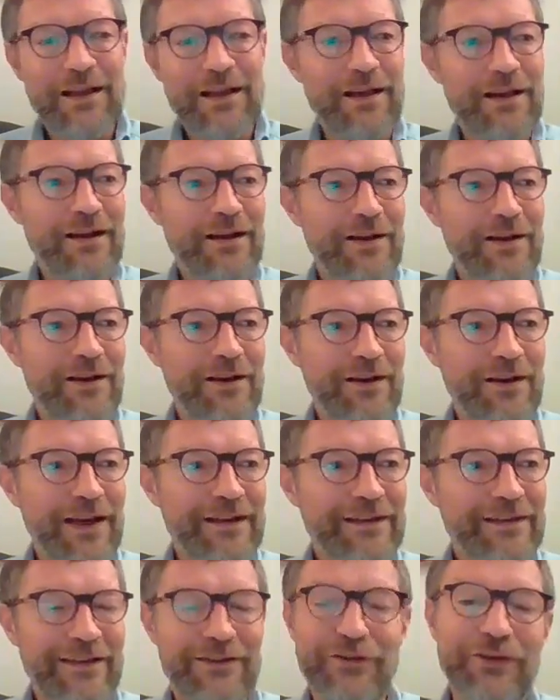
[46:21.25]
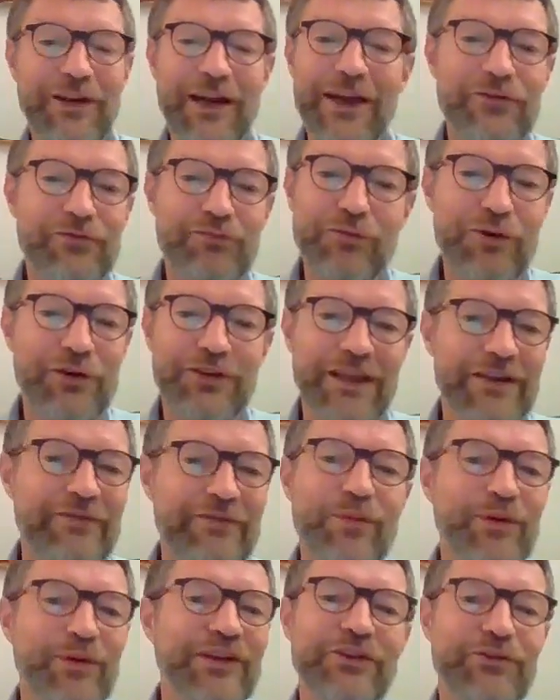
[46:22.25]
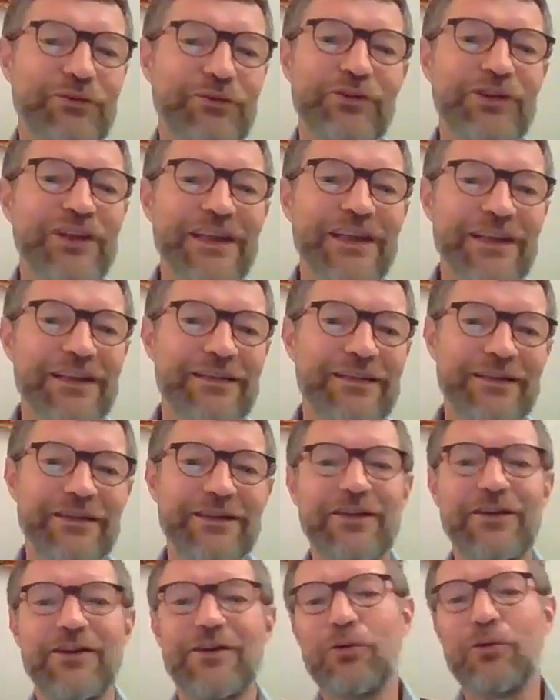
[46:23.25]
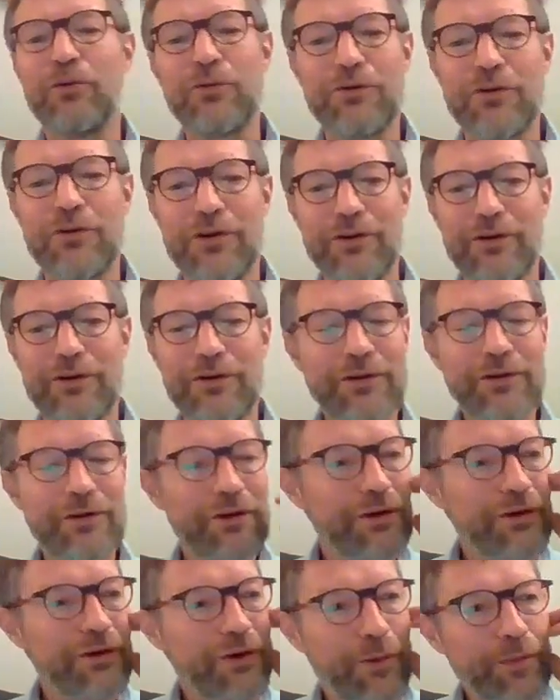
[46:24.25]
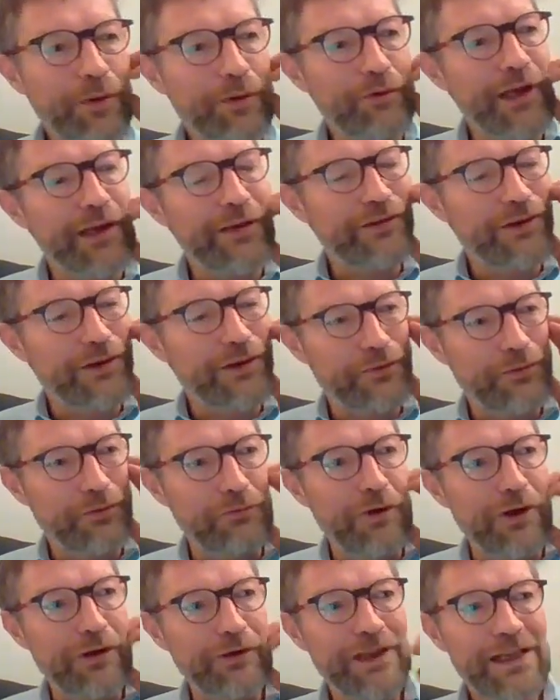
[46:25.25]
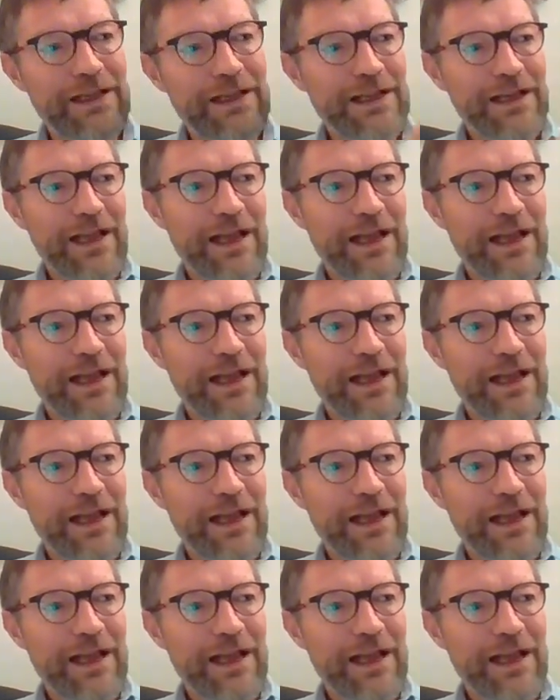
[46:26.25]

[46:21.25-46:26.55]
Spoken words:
And that's a nice word. Everybody is using it in all corporates and so on.